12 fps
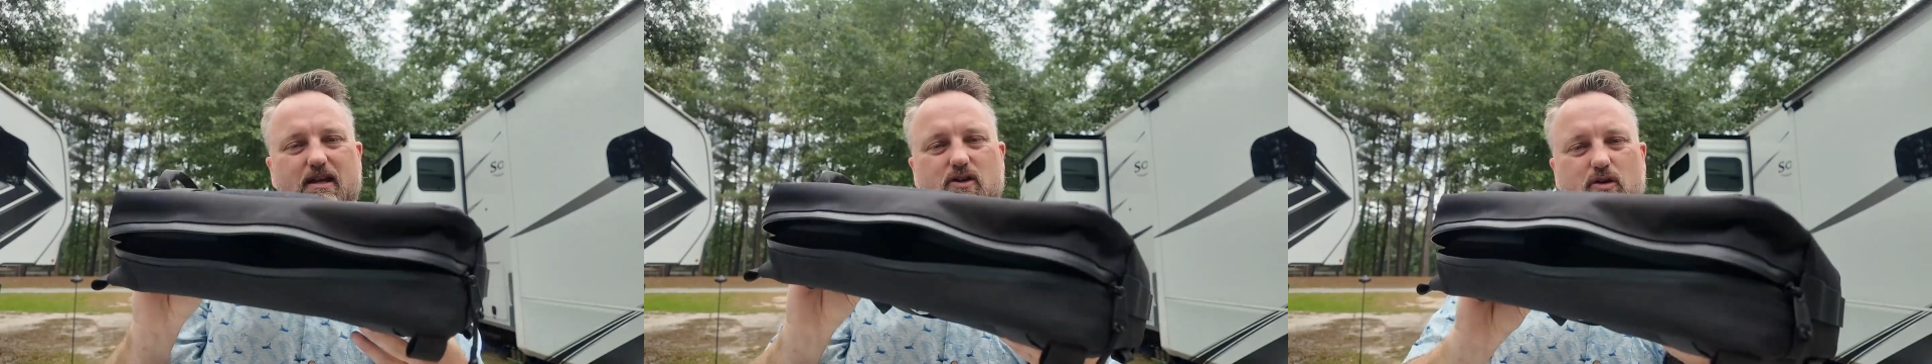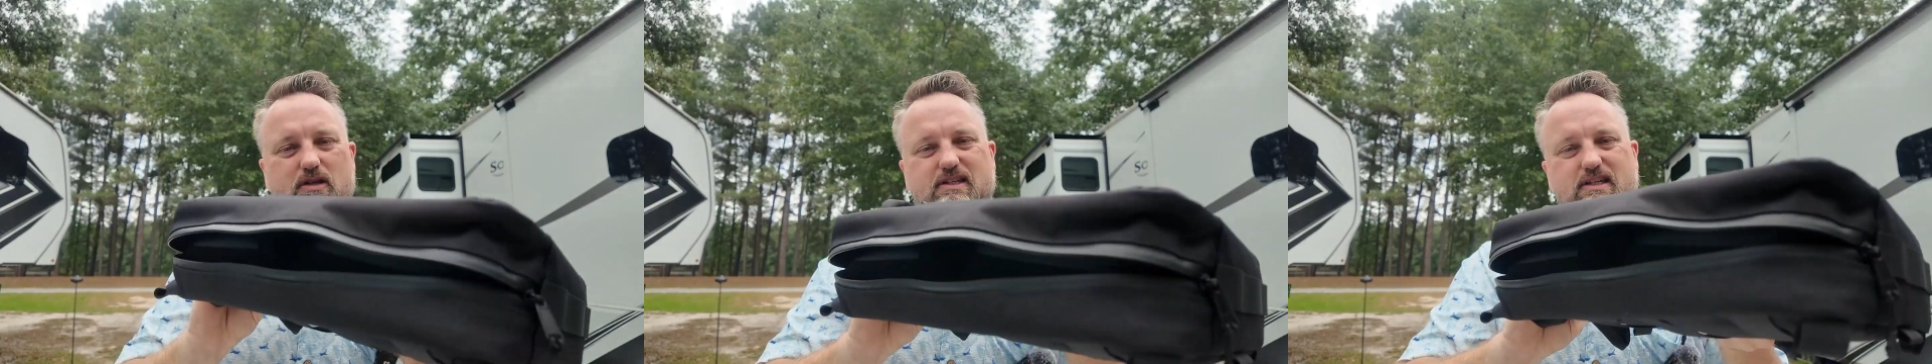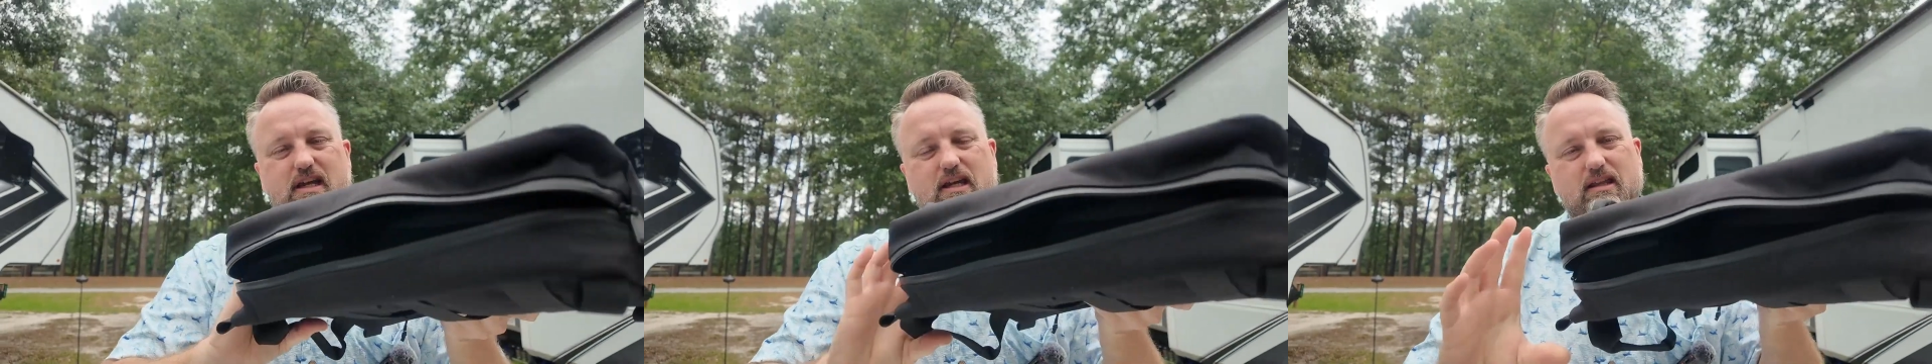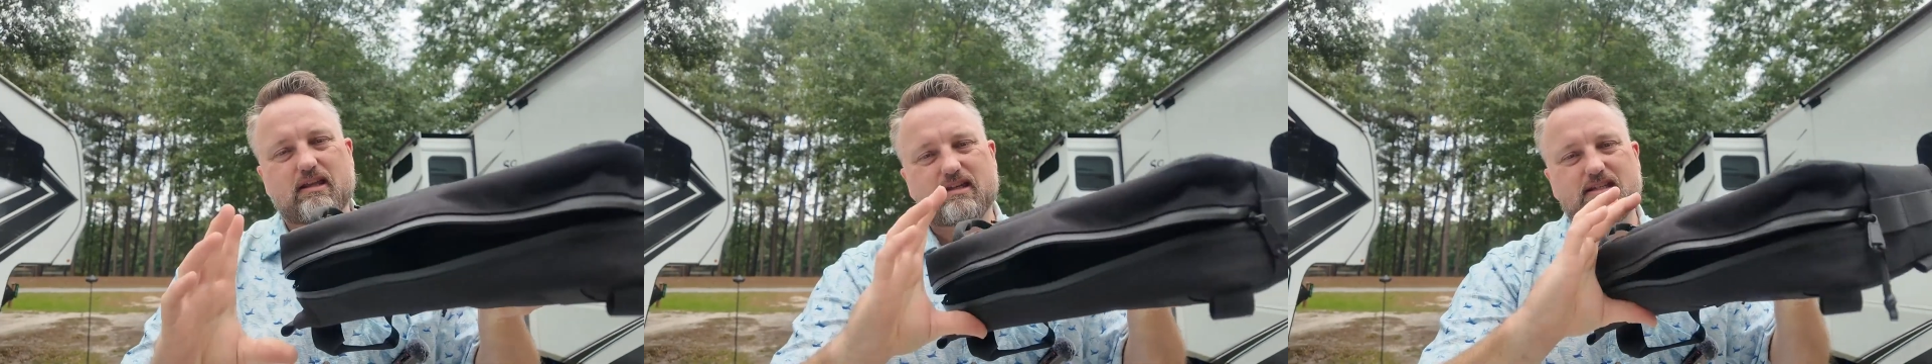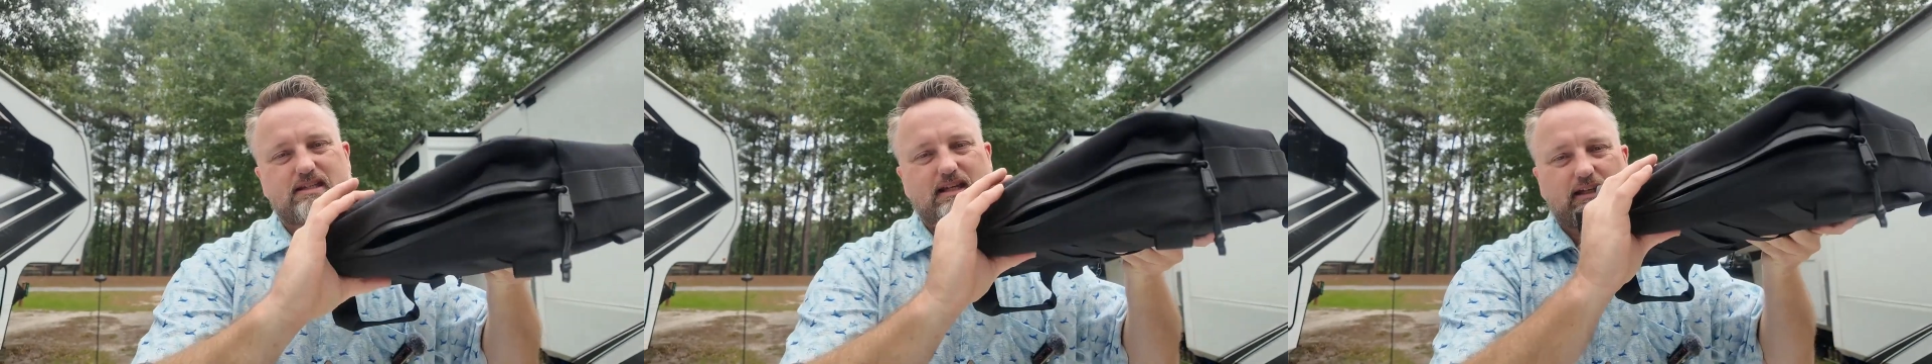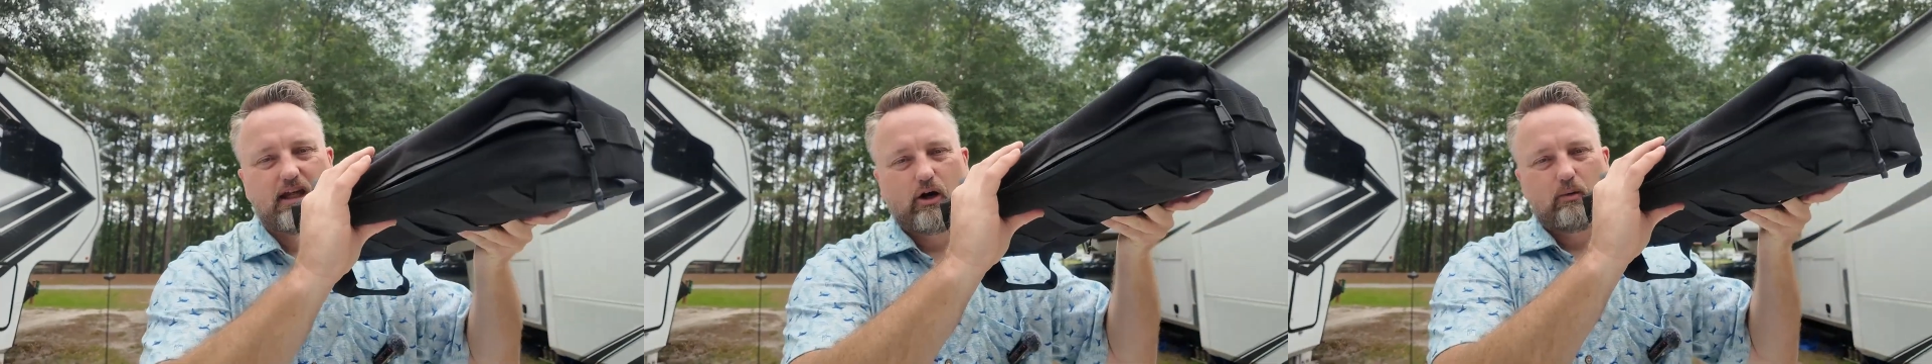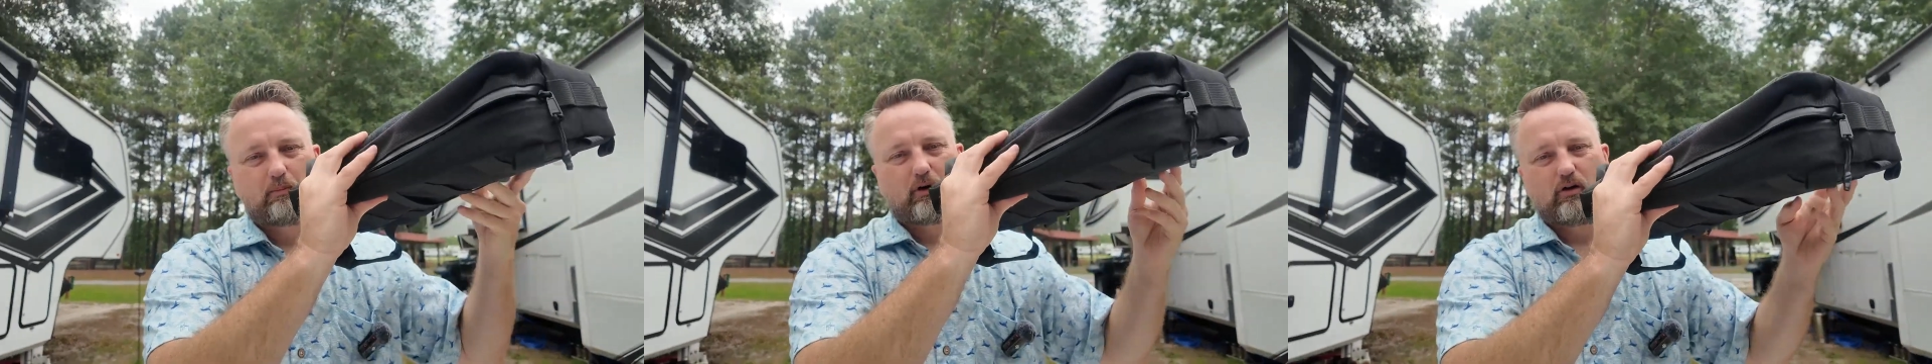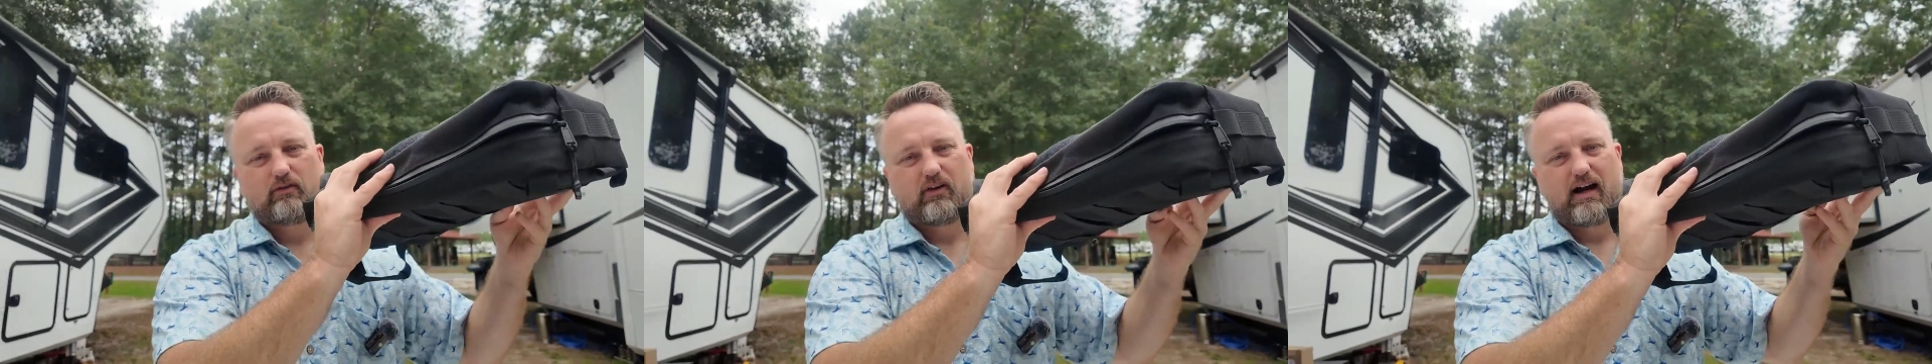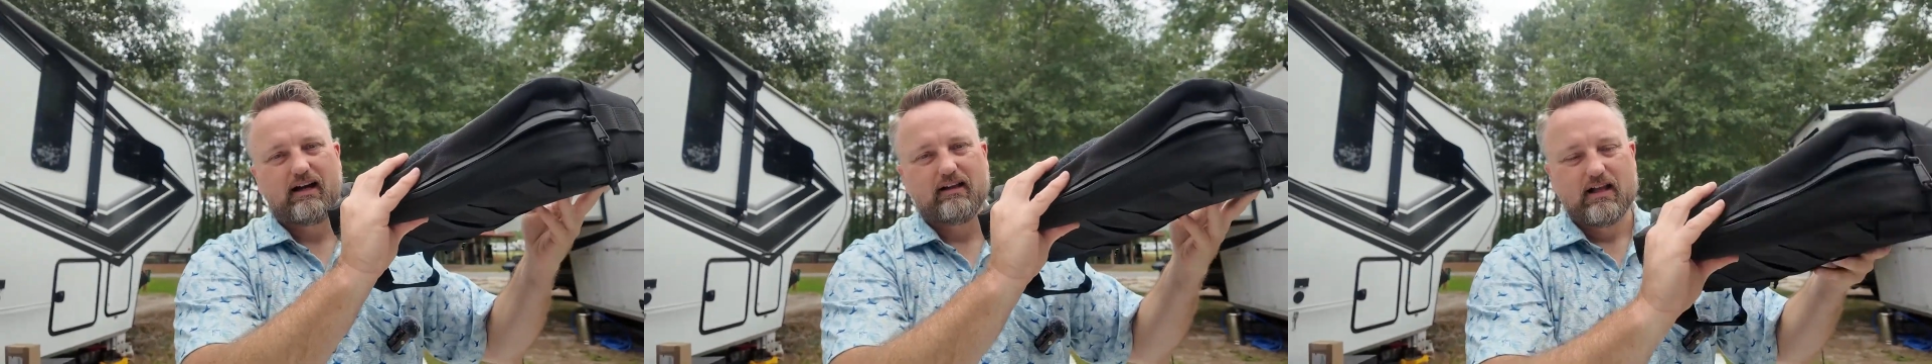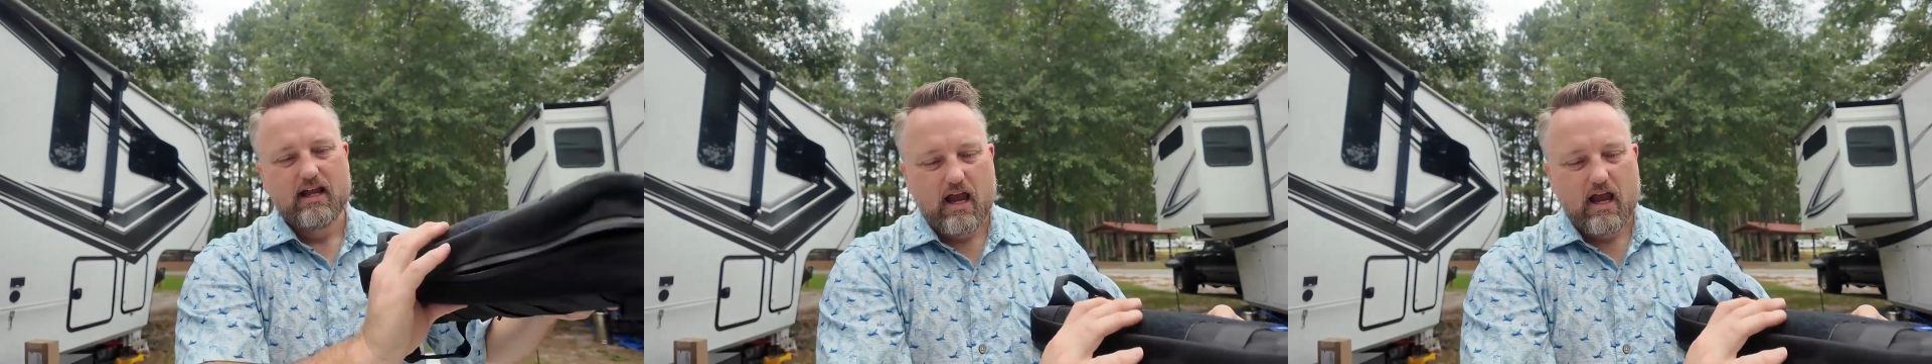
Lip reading: And you can see that this is a low profile.